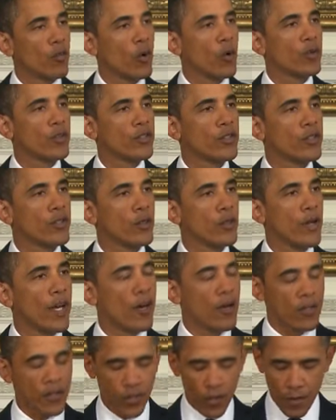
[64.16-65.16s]
route to
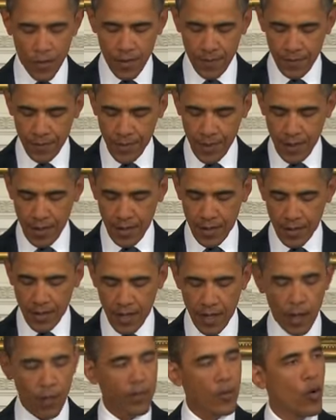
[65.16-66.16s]
Arizona to
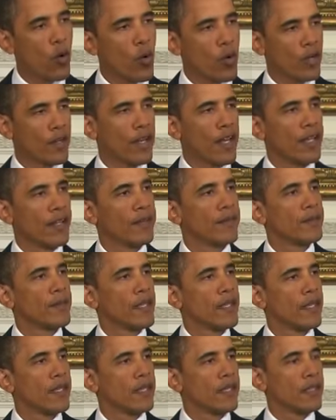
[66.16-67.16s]
help coordinate
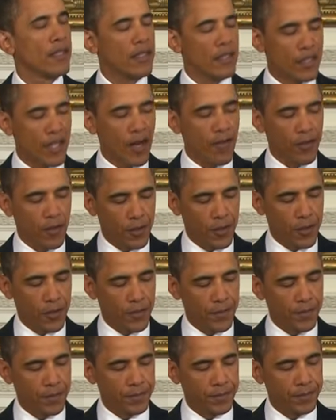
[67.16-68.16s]
these
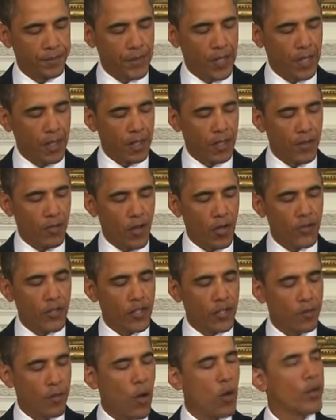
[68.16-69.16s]
efforts. I've also
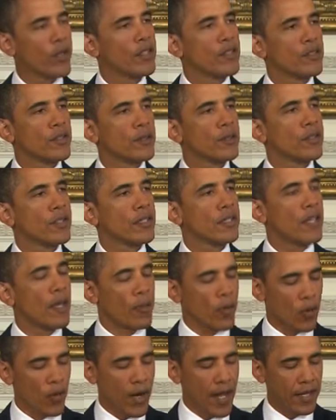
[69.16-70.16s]
spoken to the
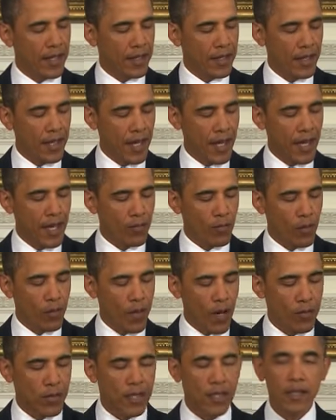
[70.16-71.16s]
Democratic and
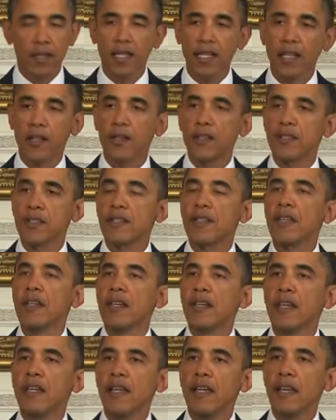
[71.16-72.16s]
Republican leaders
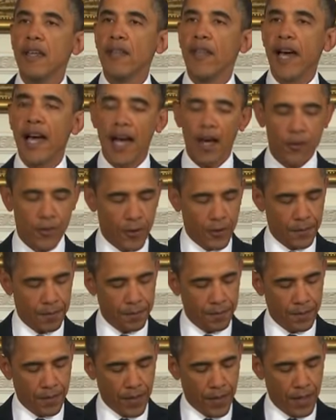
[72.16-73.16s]
in the House.
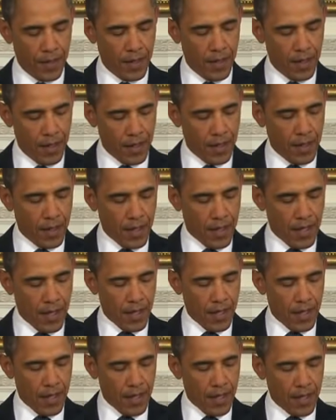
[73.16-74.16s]

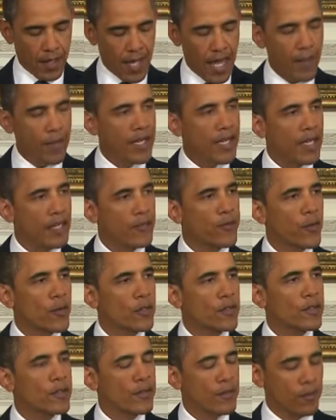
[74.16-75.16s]
Gabby
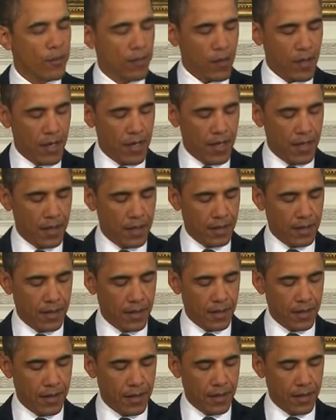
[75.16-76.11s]
Giffords was